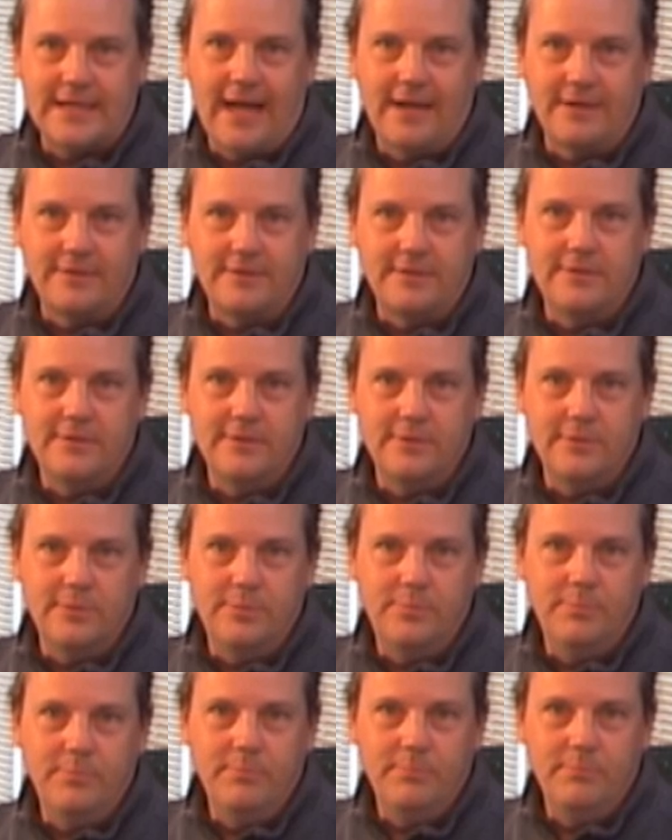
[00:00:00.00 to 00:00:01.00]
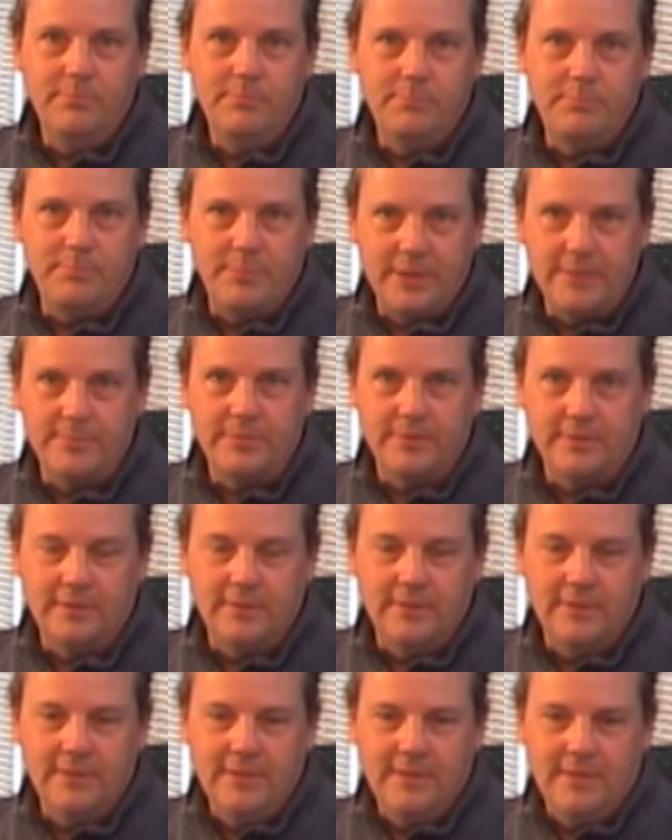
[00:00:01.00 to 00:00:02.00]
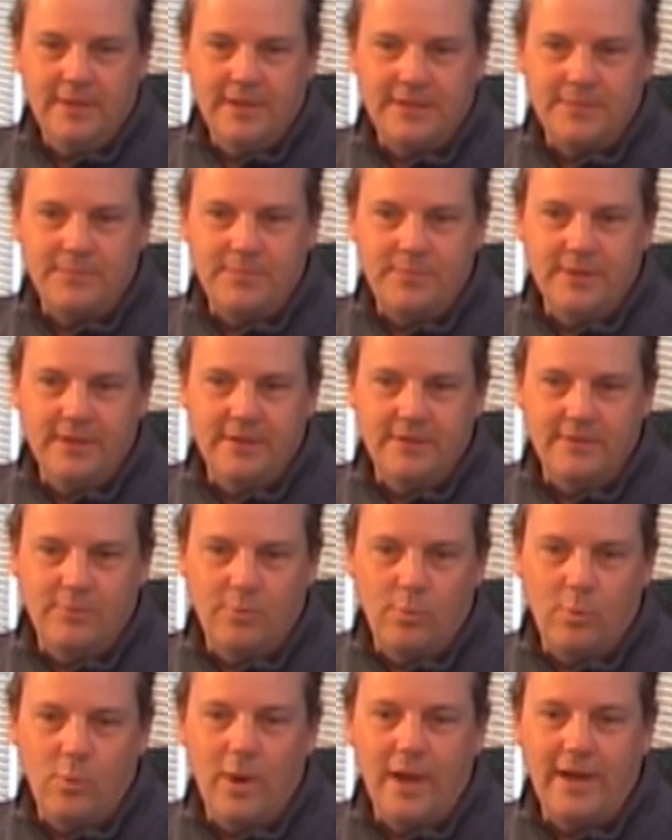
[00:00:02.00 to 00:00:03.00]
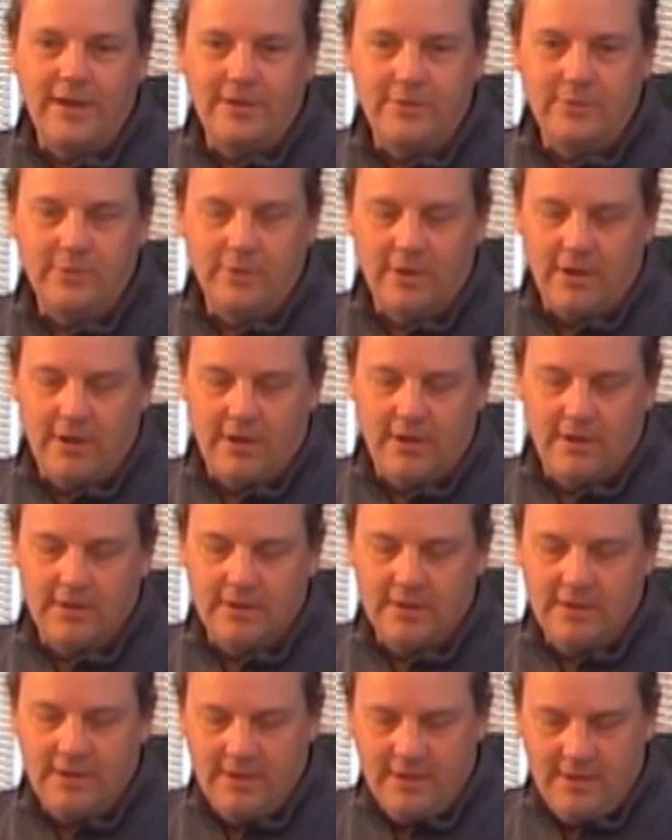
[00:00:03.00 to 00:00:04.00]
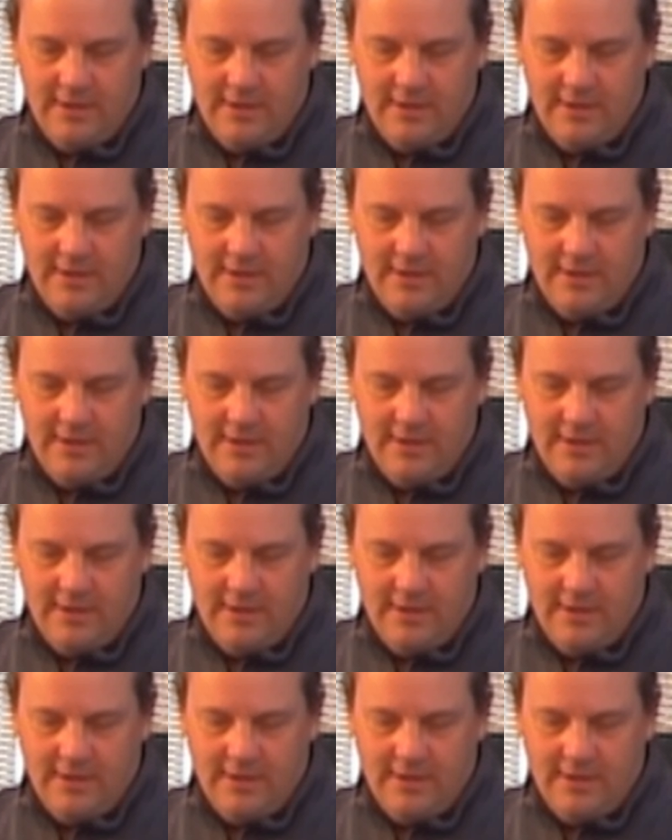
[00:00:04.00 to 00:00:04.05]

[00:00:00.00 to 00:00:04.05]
out to people. It's been way too long